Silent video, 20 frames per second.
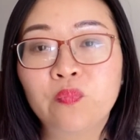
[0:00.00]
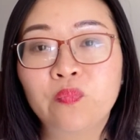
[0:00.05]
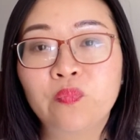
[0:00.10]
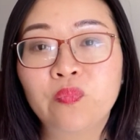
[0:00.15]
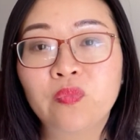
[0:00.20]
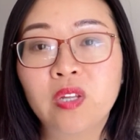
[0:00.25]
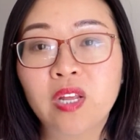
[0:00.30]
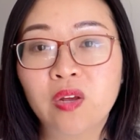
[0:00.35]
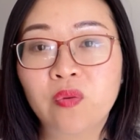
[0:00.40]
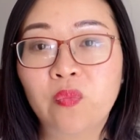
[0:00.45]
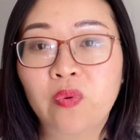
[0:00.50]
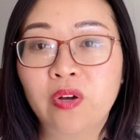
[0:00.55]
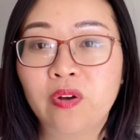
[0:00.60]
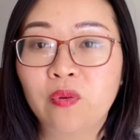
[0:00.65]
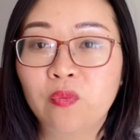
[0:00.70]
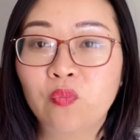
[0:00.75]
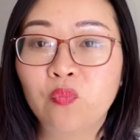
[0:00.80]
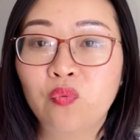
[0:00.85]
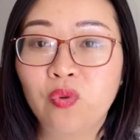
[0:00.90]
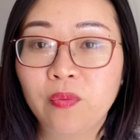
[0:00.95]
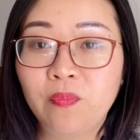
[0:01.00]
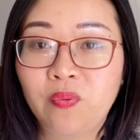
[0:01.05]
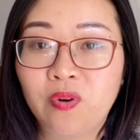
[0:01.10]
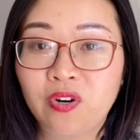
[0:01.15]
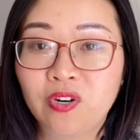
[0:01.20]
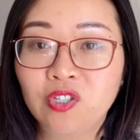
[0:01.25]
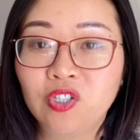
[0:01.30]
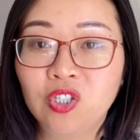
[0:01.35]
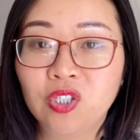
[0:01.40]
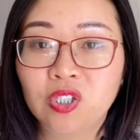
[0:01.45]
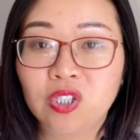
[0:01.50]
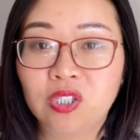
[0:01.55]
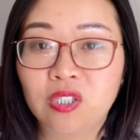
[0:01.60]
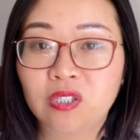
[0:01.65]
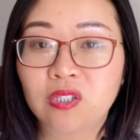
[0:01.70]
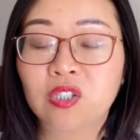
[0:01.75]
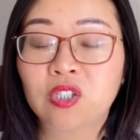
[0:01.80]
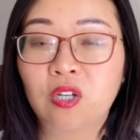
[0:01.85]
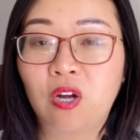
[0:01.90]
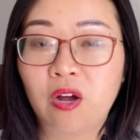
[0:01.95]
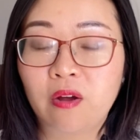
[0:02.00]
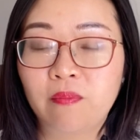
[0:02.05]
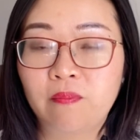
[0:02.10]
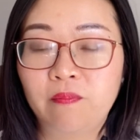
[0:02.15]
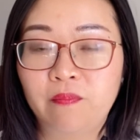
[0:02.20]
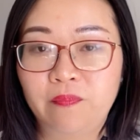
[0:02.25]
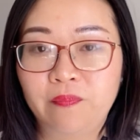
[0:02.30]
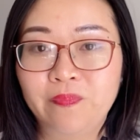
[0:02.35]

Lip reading: repurchase the stock.